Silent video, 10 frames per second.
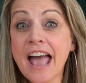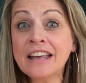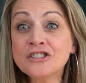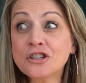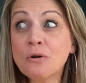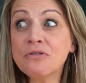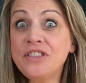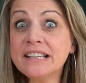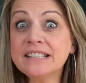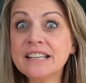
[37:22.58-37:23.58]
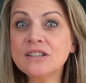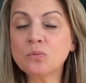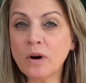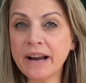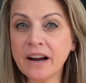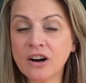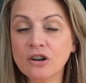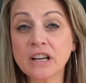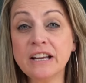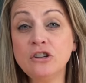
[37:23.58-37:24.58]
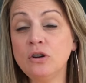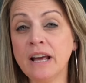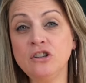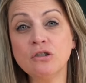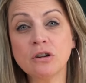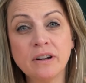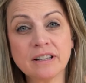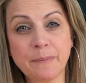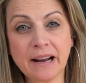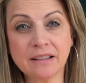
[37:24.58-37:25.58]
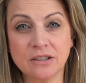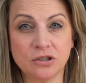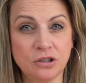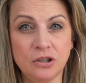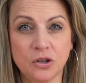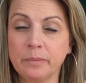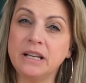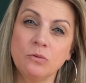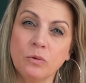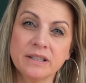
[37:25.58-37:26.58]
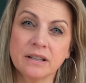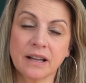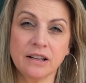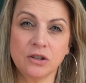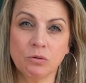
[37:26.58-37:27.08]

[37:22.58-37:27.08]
And so this is where so you and you don't expect this, do you? I mean, it wasn't like you